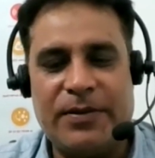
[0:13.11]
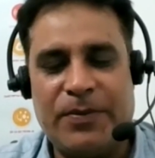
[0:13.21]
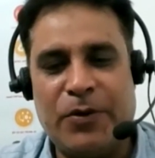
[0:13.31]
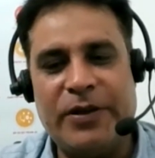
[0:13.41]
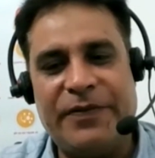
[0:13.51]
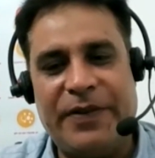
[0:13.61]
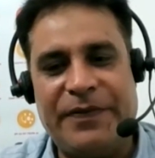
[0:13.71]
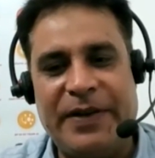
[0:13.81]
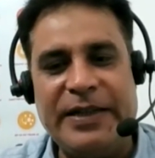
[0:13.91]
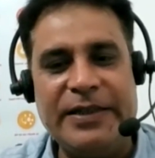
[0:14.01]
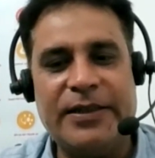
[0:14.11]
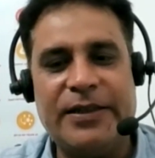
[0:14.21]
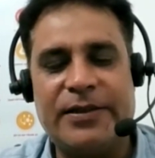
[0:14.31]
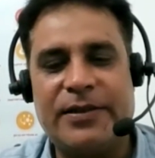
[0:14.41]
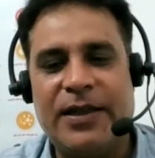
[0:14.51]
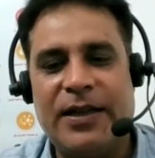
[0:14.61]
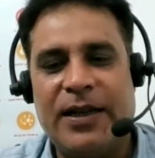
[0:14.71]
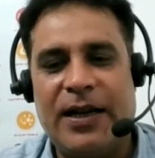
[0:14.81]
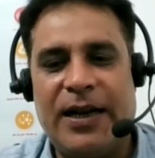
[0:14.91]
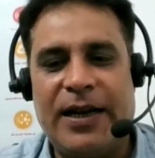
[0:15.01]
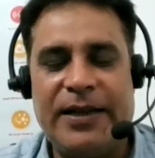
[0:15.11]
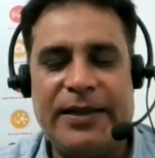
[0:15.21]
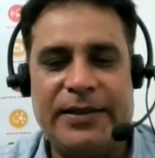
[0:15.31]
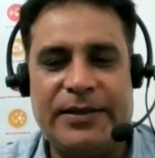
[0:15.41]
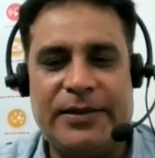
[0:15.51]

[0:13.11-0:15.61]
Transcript: more than 15 years. I